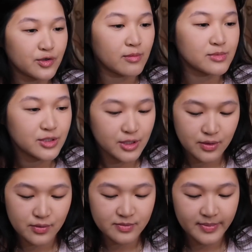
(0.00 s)
So I'm just
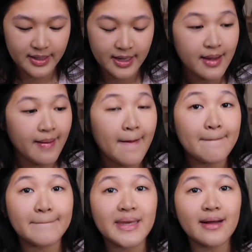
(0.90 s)
gonna use my
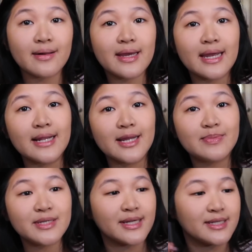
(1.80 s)
BLK
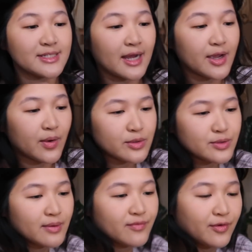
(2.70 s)
lip tints. I
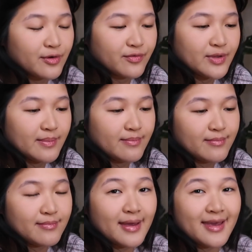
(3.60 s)
also have 4 of them.
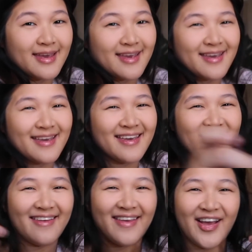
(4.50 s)

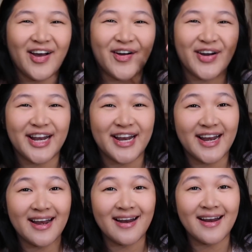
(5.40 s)
Harder.
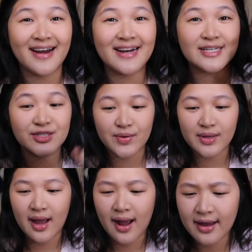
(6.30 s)
So
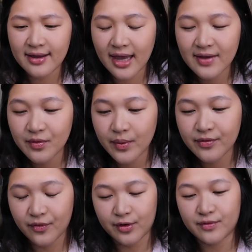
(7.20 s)
yeah, I gave away
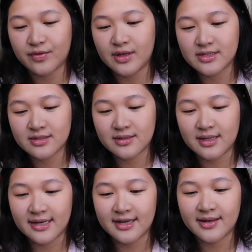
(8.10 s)
4 of these
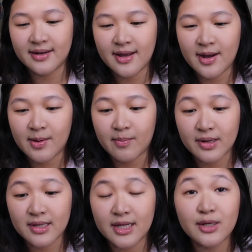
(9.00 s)
then.
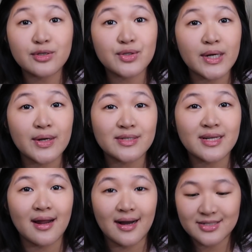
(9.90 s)
But then nagustuhan ko
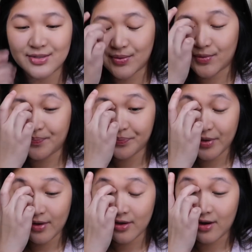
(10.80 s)
sila, so
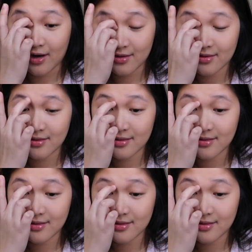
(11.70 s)
I got.